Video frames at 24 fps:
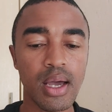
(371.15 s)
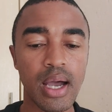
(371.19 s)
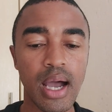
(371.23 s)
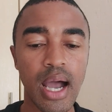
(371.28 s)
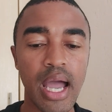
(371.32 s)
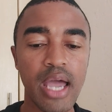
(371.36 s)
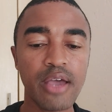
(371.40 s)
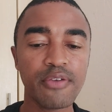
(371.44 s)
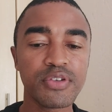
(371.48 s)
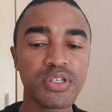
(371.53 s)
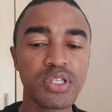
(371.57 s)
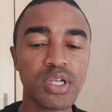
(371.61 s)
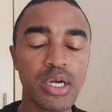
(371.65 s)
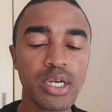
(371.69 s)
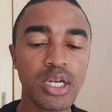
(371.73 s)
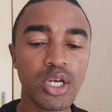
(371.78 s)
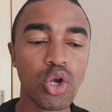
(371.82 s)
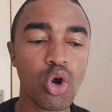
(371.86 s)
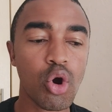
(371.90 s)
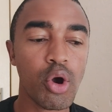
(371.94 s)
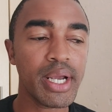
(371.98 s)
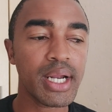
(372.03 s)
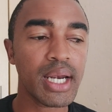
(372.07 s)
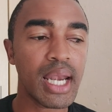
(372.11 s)
I have
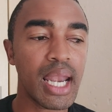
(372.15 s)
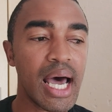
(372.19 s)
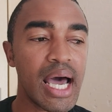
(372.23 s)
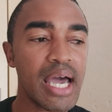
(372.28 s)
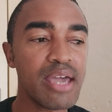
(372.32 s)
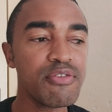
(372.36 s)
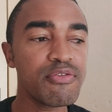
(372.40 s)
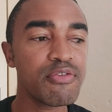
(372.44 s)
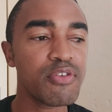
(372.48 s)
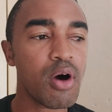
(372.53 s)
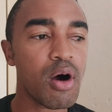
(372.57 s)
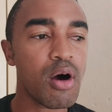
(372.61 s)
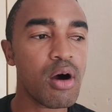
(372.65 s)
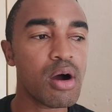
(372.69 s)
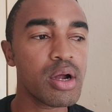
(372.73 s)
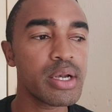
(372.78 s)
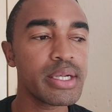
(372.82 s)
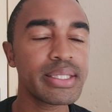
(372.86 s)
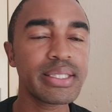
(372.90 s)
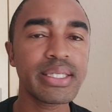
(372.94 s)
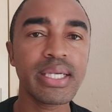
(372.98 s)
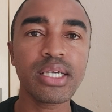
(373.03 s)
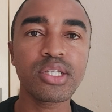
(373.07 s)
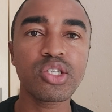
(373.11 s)
started going live
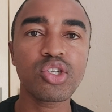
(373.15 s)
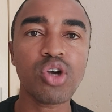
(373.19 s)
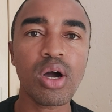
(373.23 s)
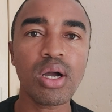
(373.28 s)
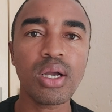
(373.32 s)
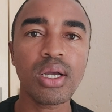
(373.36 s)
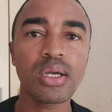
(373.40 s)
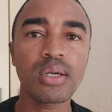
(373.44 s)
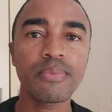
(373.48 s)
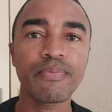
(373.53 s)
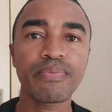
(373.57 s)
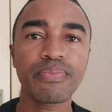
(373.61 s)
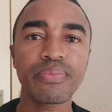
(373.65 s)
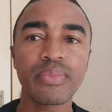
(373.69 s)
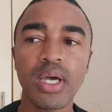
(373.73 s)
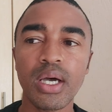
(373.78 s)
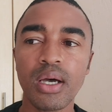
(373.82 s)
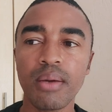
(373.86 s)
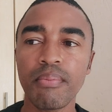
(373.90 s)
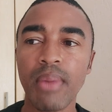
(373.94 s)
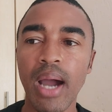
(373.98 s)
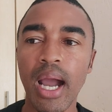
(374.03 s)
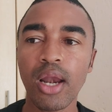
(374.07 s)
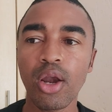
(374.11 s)
on TikTok.
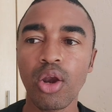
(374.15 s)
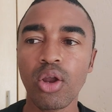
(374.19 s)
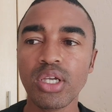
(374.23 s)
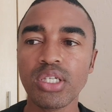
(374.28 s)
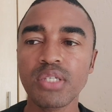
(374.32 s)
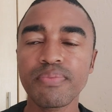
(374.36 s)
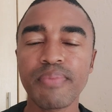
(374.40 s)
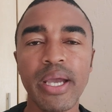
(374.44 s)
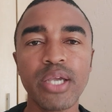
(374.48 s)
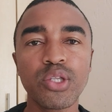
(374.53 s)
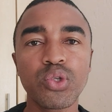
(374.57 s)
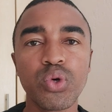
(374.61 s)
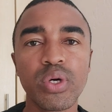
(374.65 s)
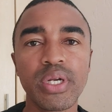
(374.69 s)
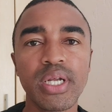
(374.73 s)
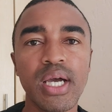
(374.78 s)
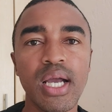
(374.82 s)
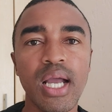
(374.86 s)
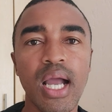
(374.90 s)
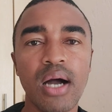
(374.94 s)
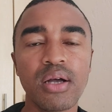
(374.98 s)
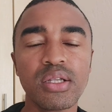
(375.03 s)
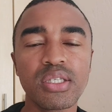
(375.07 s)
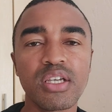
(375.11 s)
I lost my
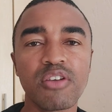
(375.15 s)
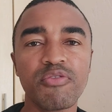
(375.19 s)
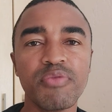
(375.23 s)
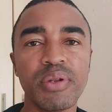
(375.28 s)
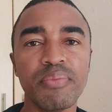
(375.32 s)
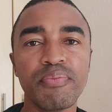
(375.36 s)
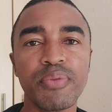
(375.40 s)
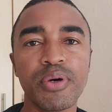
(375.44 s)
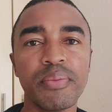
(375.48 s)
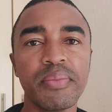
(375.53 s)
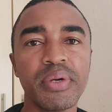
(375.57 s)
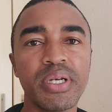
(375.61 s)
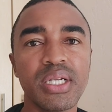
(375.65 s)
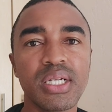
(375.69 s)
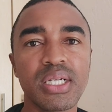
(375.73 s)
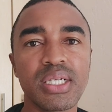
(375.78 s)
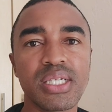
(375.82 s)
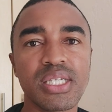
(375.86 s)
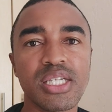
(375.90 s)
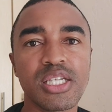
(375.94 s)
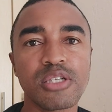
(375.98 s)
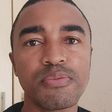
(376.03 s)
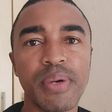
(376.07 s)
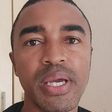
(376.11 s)
Twitter account. I've been permanently
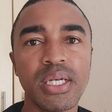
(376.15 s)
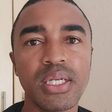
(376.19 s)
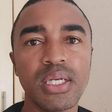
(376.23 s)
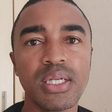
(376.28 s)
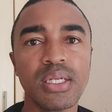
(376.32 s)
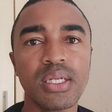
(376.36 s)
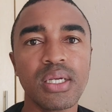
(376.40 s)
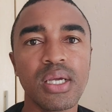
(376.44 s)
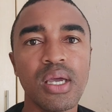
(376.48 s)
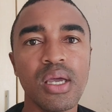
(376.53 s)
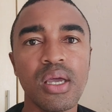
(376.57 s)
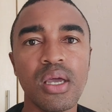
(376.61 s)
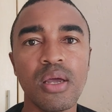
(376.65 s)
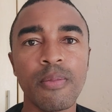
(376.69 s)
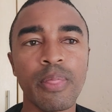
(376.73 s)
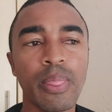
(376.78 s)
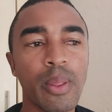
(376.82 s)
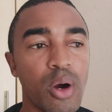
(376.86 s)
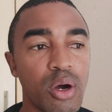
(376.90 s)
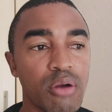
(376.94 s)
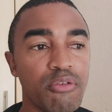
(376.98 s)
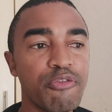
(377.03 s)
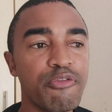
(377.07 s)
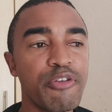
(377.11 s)
suspended.
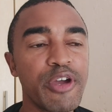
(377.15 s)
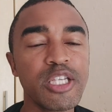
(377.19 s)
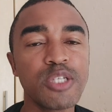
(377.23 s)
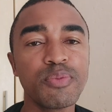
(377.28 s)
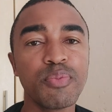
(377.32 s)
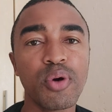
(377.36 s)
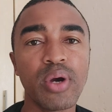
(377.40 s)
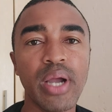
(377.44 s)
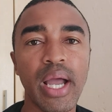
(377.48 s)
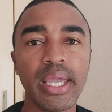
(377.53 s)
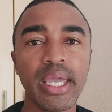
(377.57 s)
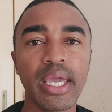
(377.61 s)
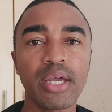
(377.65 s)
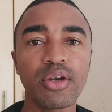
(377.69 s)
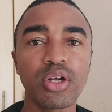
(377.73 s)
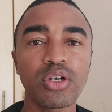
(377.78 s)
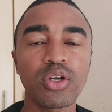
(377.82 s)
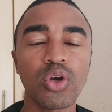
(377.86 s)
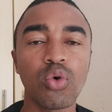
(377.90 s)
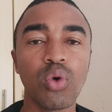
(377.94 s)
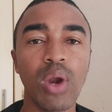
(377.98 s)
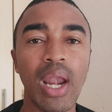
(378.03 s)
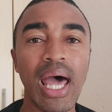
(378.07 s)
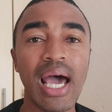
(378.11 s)
On Facebook, I
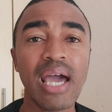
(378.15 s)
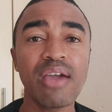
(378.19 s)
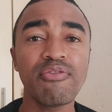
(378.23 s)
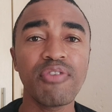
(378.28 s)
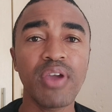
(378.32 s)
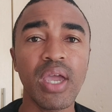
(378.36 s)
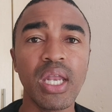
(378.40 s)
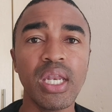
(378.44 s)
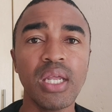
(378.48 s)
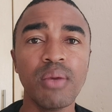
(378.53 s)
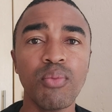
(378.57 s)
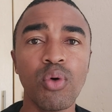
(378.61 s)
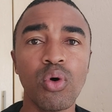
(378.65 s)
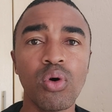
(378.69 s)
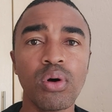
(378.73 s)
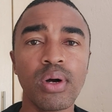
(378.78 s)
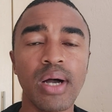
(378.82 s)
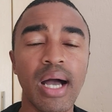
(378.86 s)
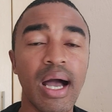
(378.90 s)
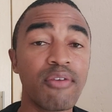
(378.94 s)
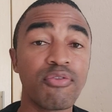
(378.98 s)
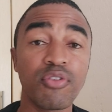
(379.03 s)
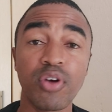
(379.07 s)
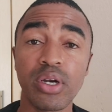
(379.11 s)
cannot go live
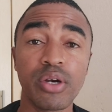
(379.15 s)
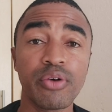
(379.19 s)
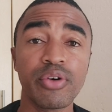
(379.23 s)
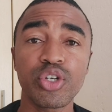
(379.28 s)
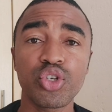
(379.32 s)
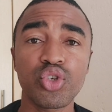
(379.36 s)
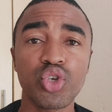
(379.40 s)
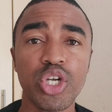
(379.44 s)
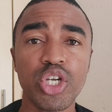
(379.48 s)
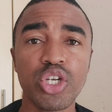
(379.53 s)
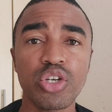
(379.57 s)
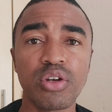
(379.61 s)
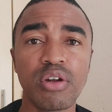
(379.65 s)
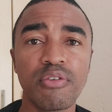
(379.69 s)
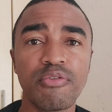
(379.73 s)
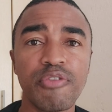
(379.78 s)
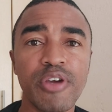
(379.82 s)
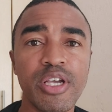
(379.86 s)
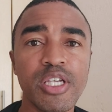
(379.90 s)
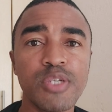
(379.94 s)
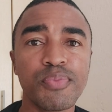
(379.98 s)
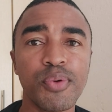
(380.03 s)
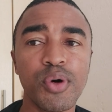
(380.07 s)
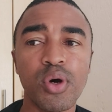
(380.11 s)
anymore. I've got a restriction on
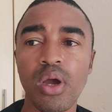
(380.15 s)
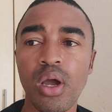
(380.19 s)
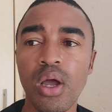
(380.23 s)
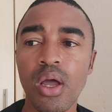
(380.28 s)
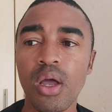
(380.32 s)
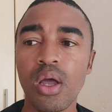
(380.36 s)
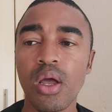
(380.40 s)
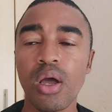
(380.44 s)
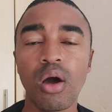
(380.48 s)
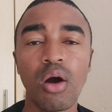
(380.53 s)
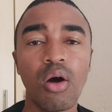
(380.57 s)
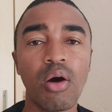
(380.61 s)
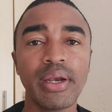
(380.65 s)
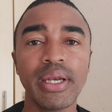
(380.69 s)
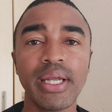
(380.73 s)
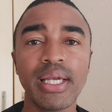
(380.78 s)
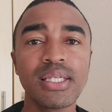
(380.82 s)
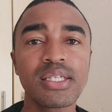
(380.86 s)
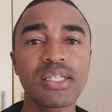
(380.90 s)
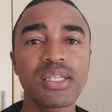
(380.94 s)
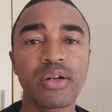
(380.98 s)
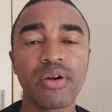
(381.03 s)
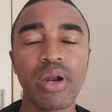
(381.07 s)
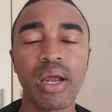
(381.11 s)
Facebook. On
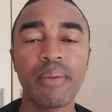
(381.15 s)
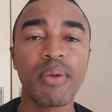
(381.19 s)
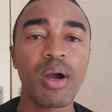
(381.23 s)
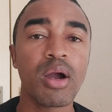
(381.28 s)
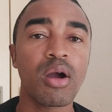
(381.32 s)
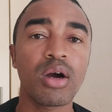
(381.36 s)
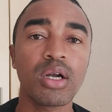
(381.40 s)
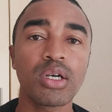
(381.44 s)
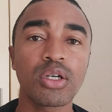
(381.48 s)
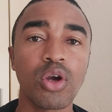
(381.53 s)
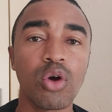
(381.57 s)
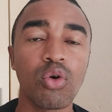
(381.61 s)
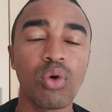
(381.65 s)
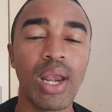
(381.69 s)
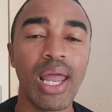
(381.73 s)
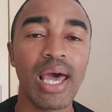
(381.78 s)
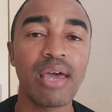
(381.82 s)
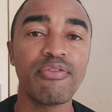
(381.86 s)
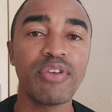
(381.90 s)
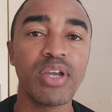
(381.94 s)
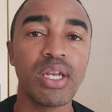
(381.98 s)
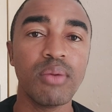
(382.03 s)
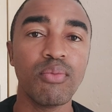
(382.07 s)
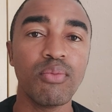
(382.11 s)
Instagram, I can't go
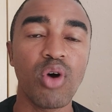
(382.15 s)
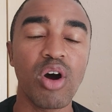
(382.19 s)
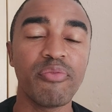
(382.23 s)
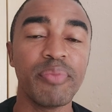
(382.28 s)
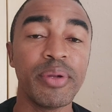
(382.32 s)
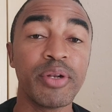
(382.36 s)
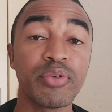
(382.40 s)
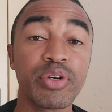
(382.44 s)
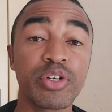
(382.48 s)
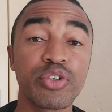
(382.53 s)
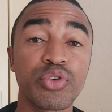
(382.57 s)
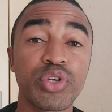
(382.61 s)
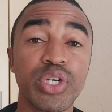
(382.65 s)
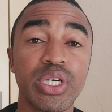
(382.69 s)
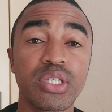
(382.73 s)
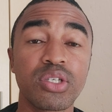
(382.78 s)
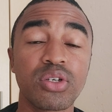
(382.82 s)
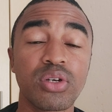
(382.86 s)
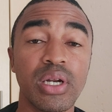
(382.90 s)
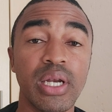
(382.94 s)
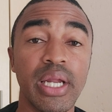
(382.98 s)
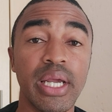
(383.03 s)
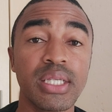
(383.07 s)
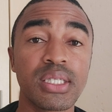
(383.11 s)
live anymore. I've been
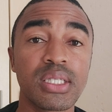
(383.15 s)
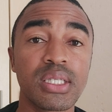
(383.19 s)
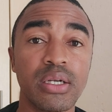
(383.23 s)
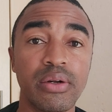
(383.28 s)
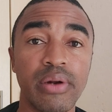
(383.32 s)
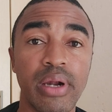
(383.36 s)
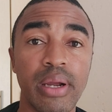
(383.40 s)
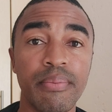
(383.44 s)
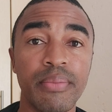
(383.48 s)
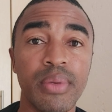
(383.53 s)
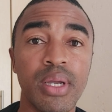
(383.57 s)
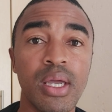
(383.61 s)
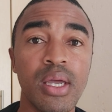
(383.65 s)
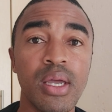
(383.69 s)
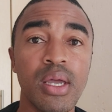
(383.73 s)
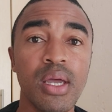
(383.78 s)
restricted on Instagram.